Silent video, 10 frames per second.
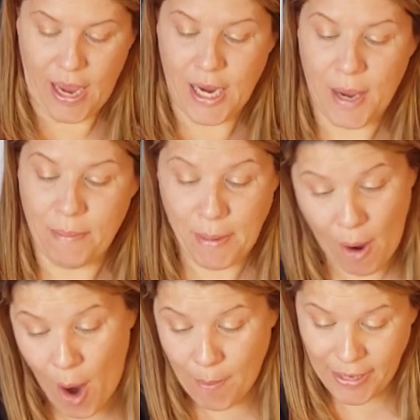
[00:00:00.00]
I got my
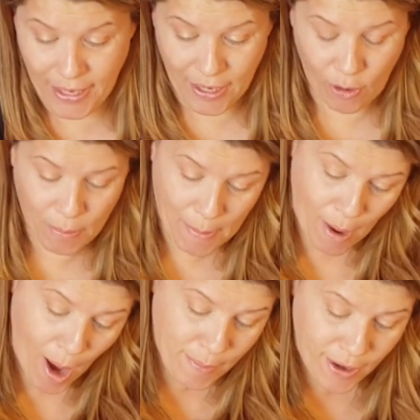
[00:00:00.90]
mommy or my
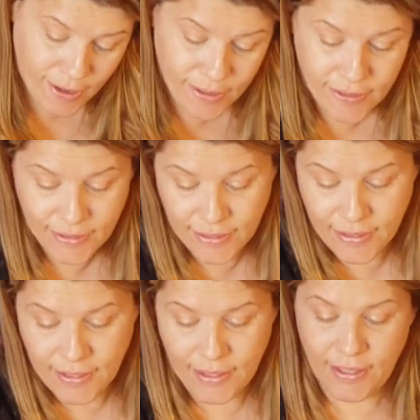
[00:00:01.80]
mama
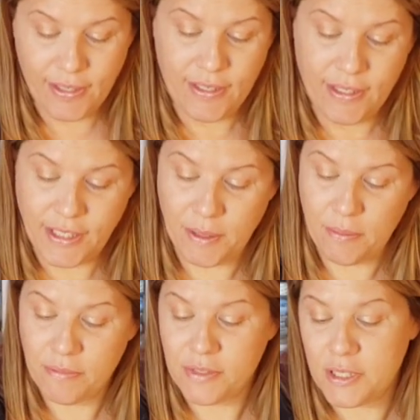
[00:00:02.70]

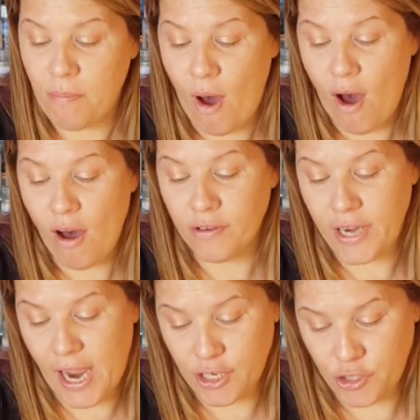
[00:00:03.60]
some Spa
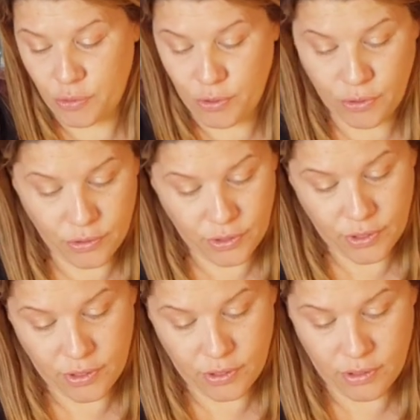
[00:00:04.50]

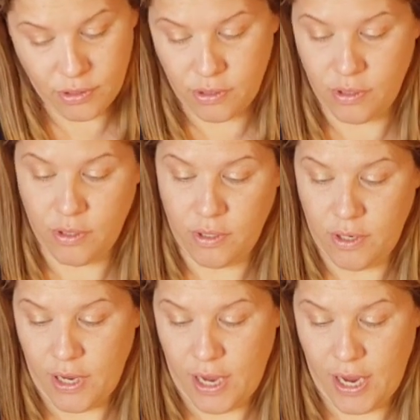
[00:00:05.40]
Naturals
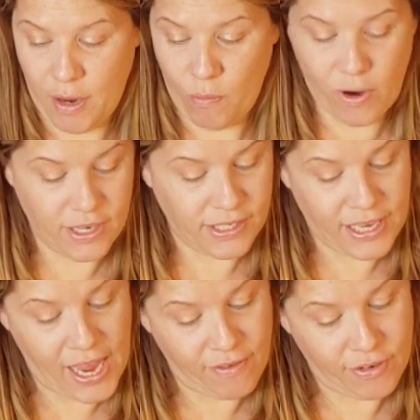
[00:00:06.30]
and one is
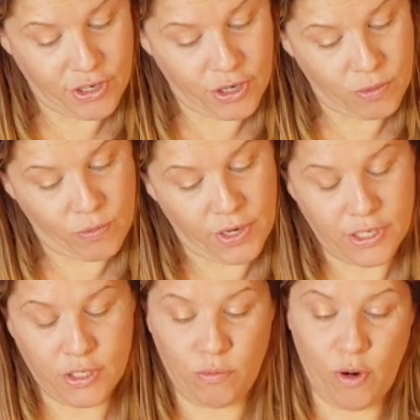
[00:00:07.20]
lavender and one
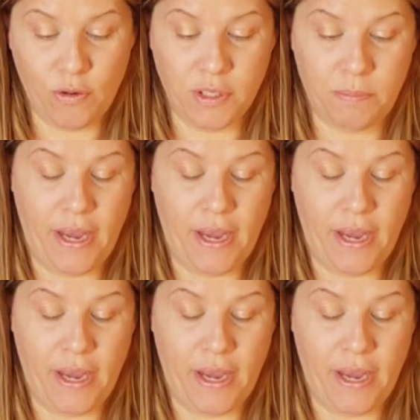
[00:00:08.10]
is rose